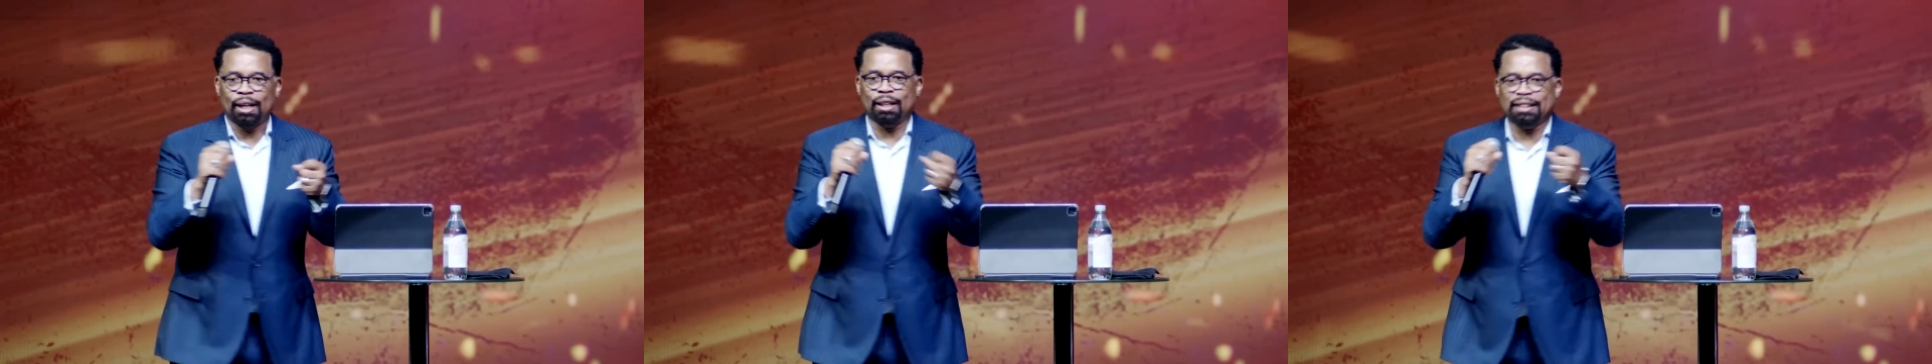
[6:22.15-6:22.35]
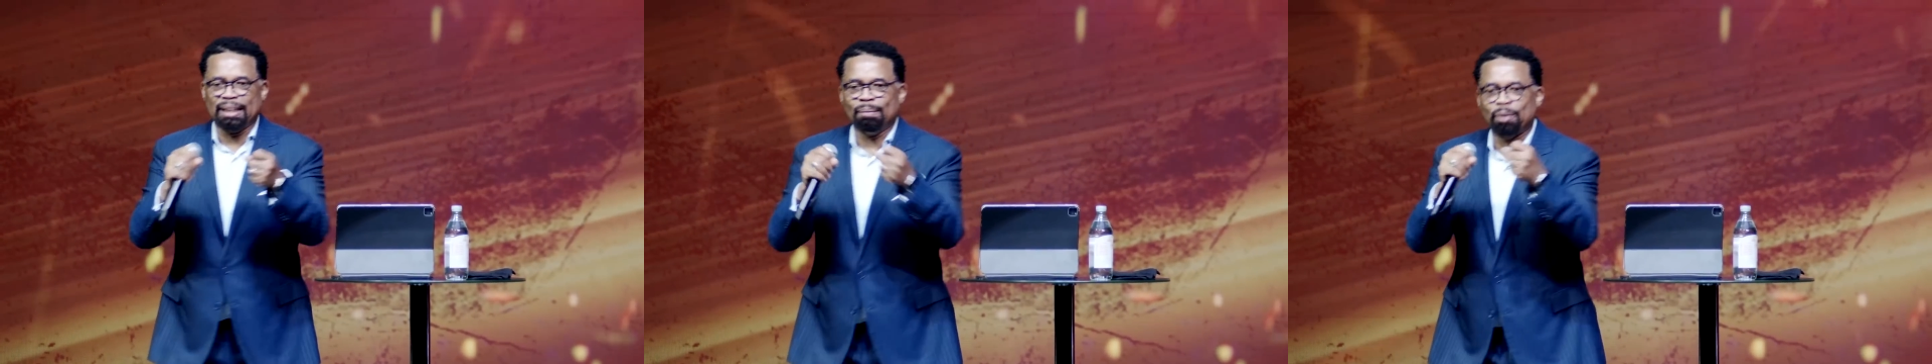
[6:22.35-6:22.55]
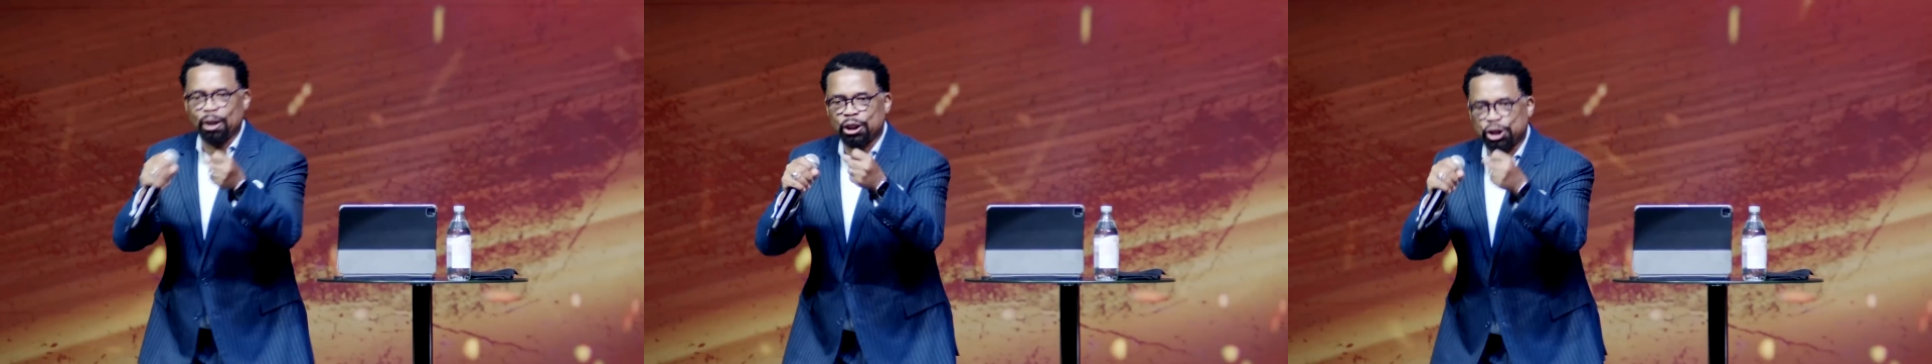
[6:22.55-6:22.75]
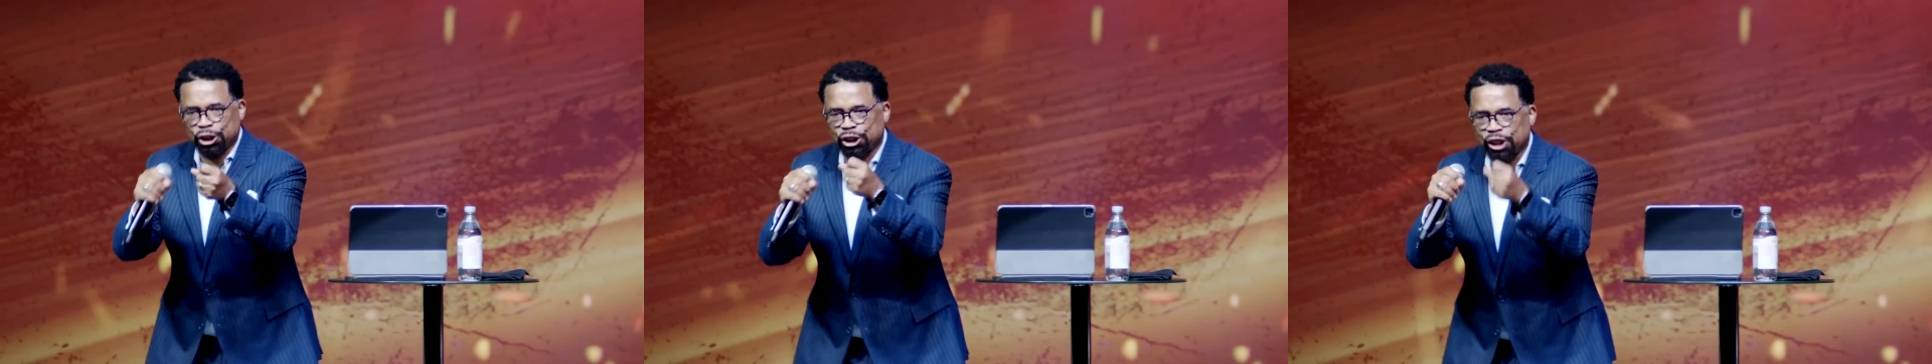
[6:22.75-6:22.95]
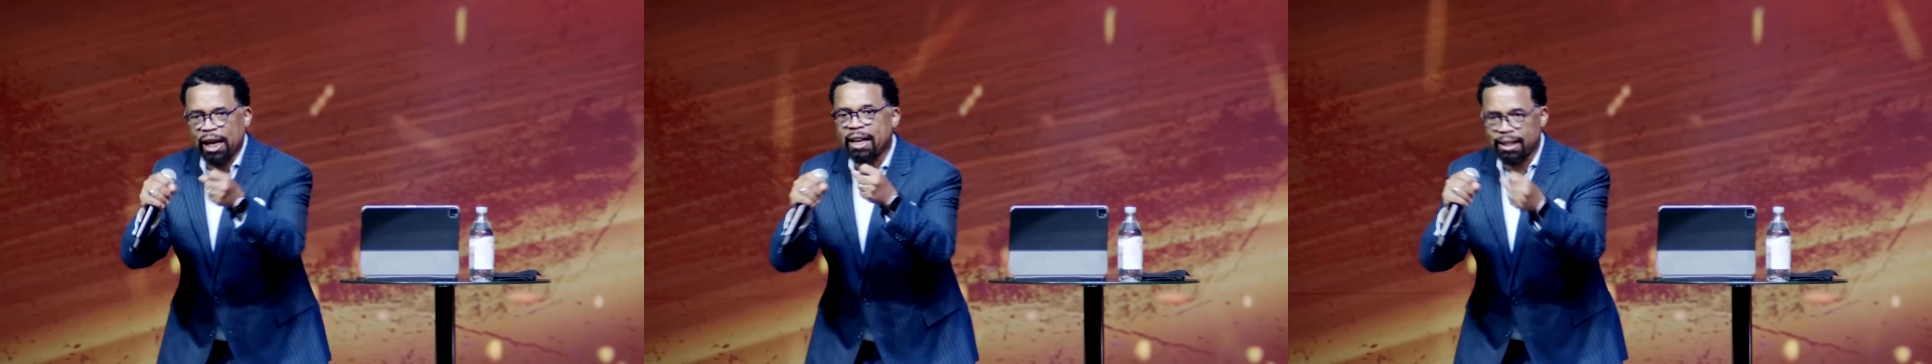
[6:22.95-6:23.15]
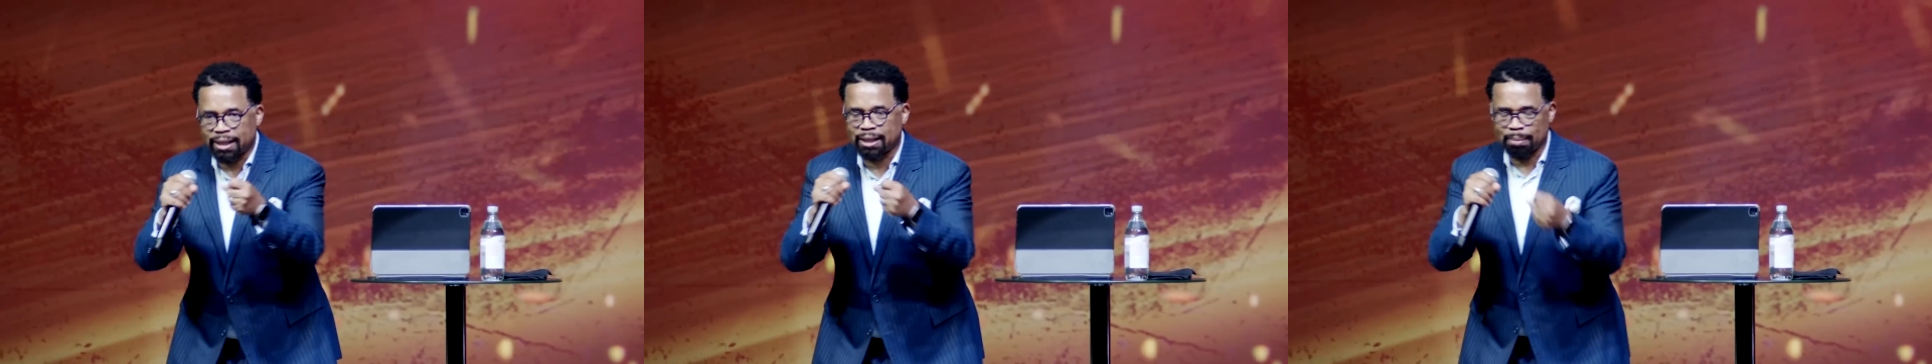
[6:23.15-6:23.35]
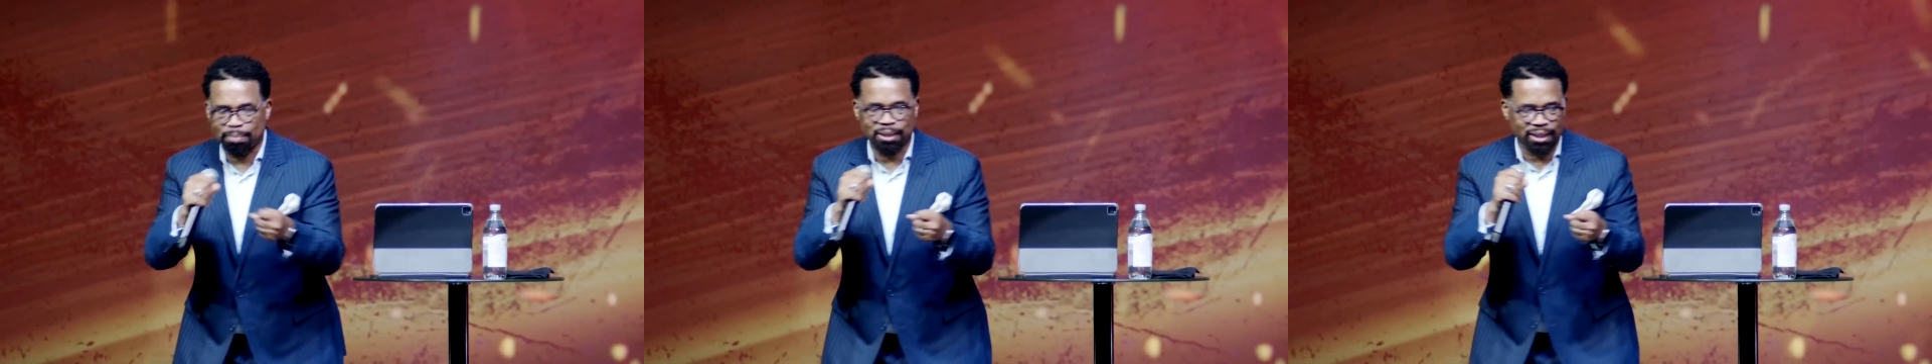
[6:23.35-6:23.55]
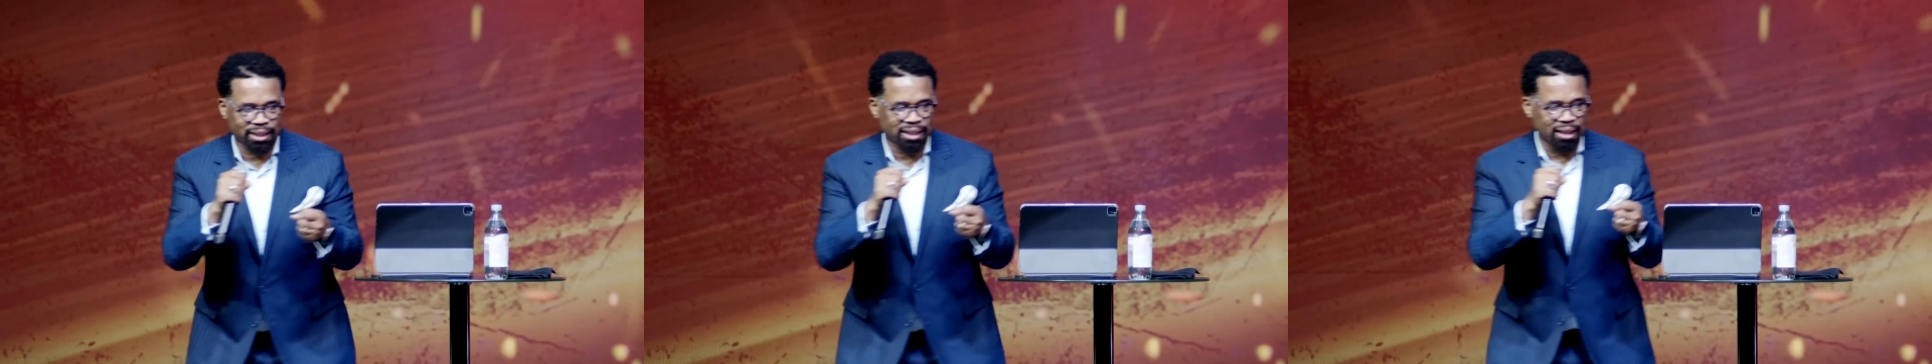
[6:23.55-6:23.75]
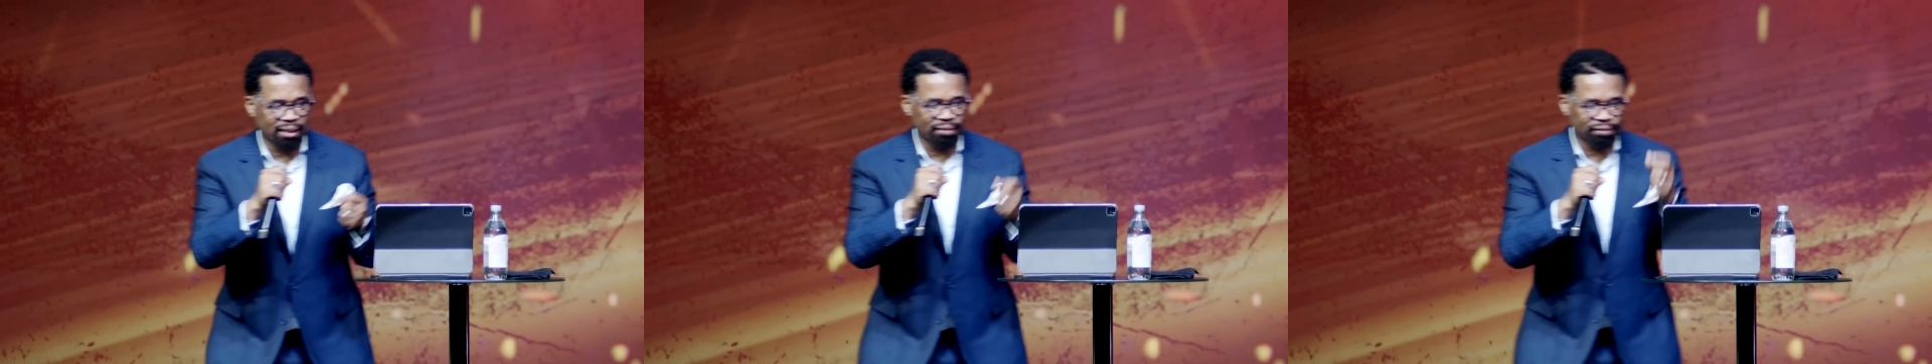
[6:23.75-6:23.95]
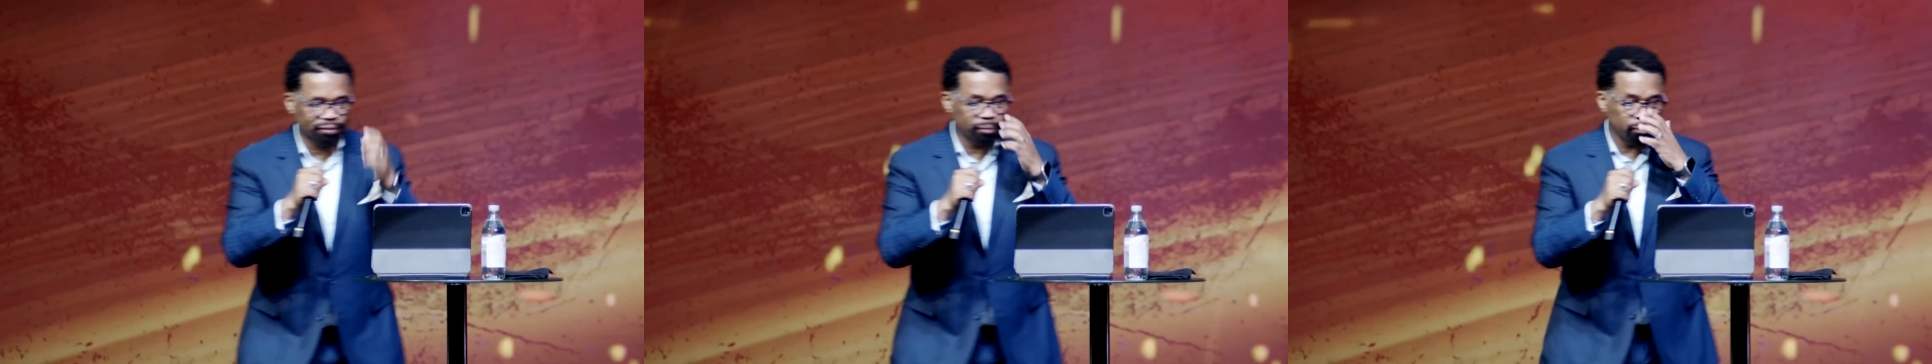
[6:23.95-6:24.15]
because I want to shake some
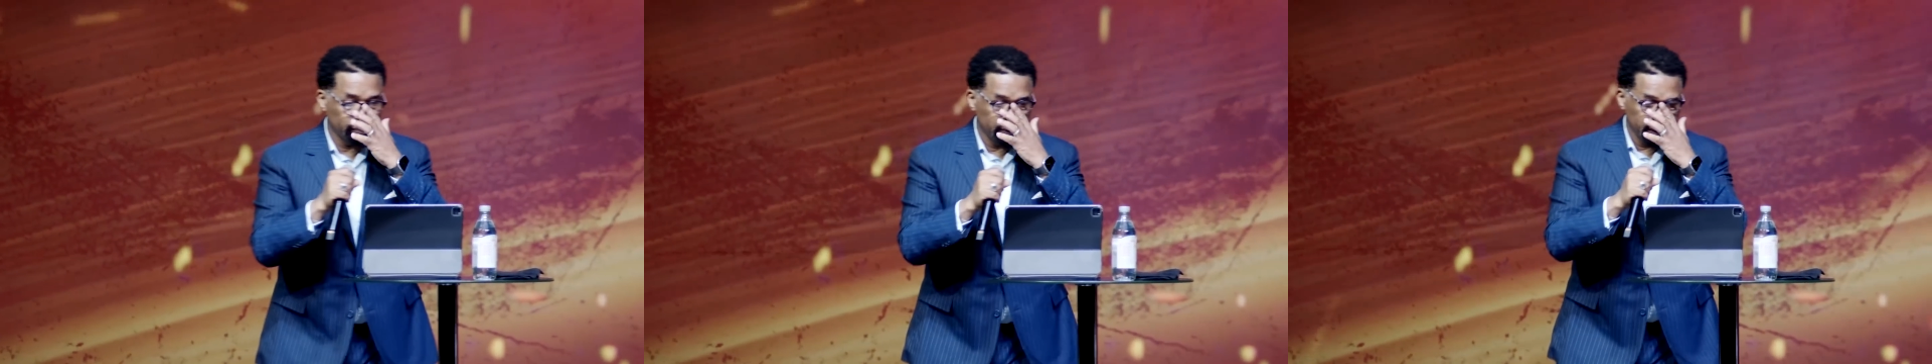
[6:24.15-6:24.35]
stuff.